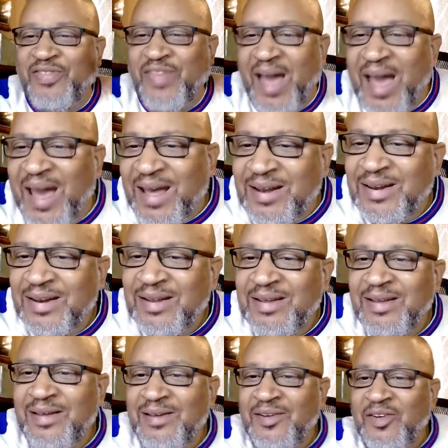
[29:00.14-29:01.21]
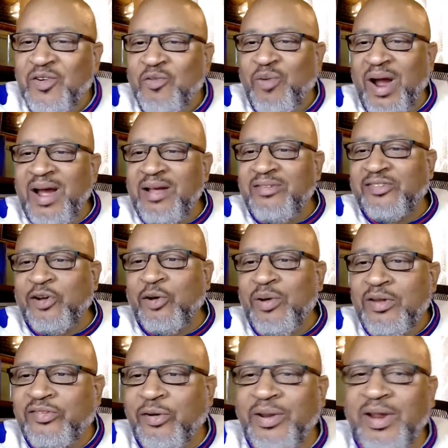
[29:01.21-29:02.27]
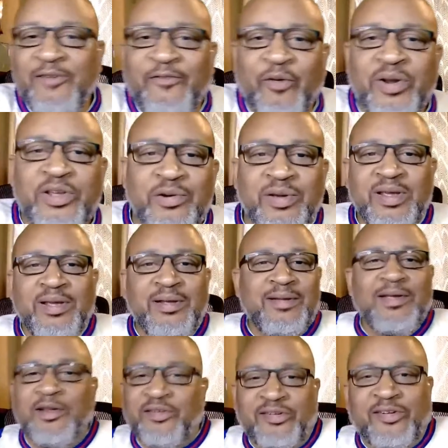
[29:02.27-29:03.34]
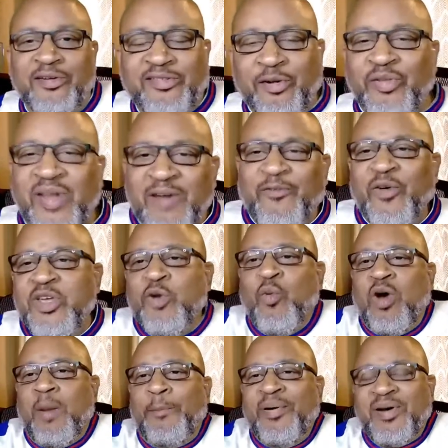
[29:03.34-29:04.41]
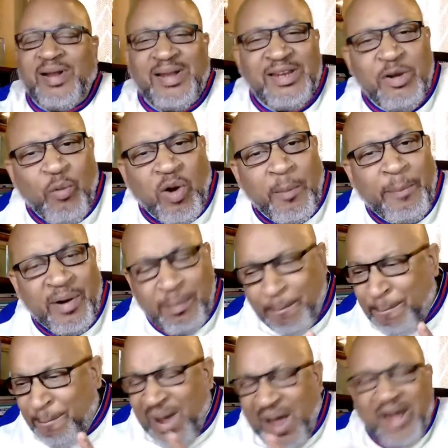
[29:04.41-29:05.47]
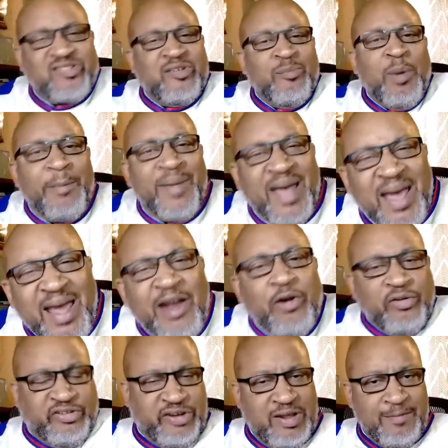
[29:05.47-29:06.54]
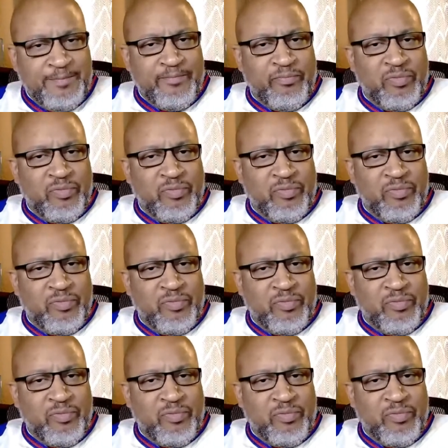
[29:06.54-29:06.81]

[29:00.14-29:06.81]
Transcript: that, right? So therefore you want to put maximum energy